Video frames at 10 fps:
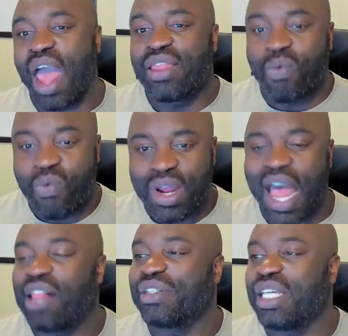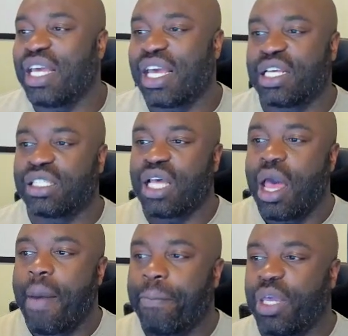And the reality is
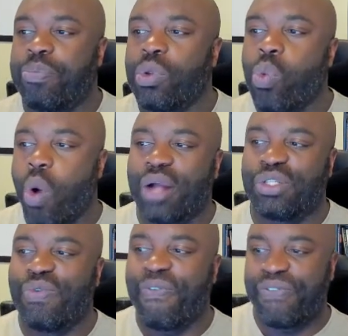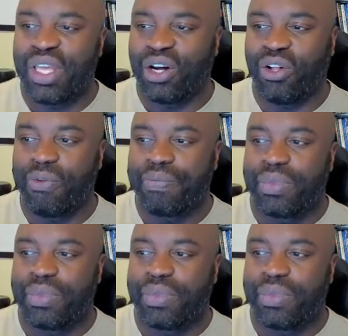people want to feel